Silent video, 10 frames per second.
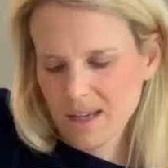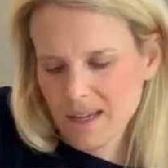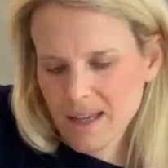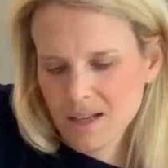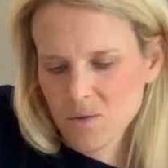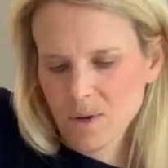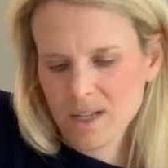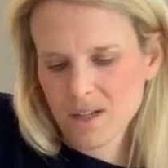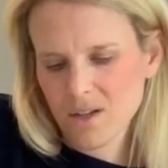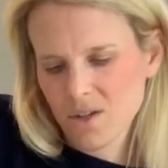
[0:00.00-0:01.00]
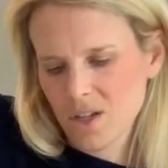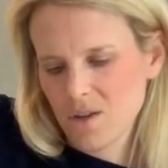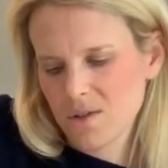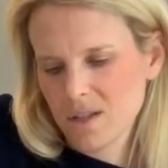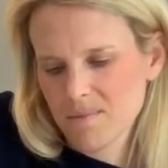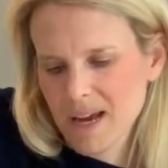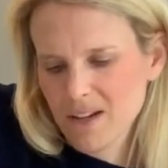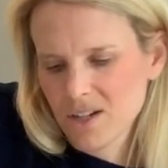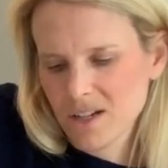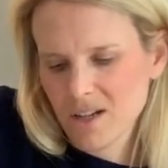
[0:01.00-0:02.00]
And that's why it's good to use a
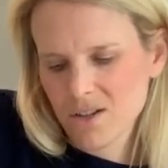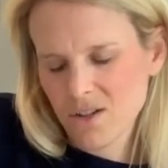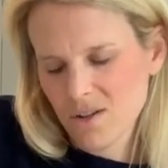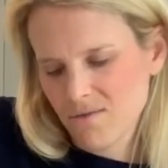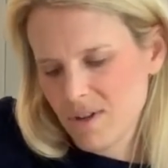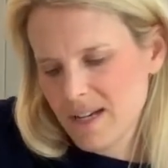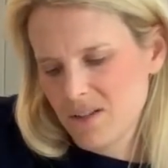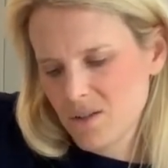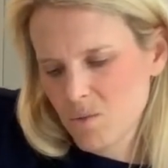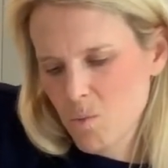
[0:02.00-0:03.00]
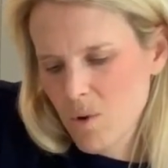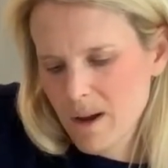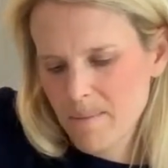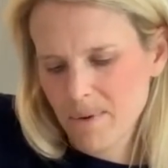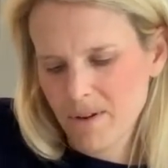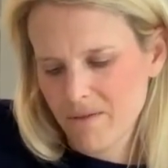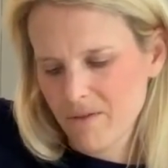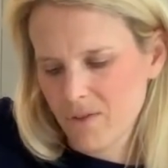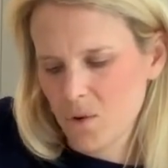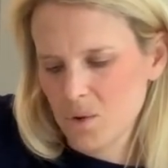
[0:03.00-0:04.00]
spatula, because you can really just wipe and
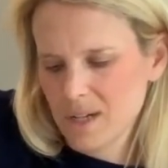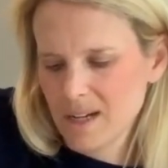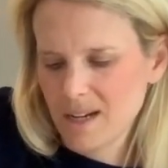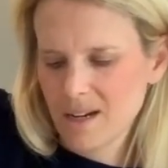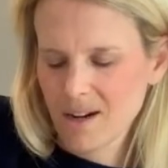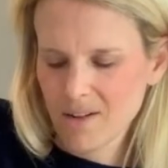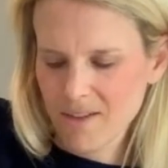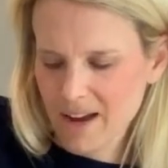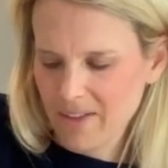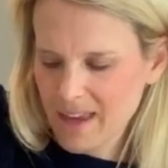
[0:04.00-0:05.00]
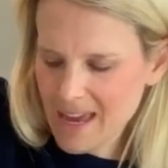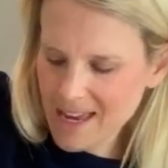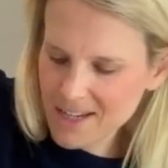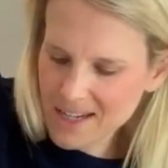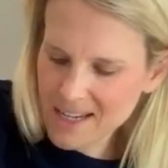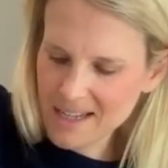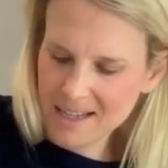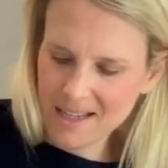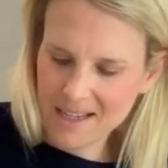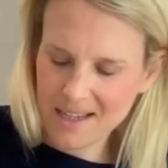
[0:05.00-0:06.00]
fold in around the
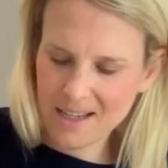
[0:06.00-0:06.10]
edges.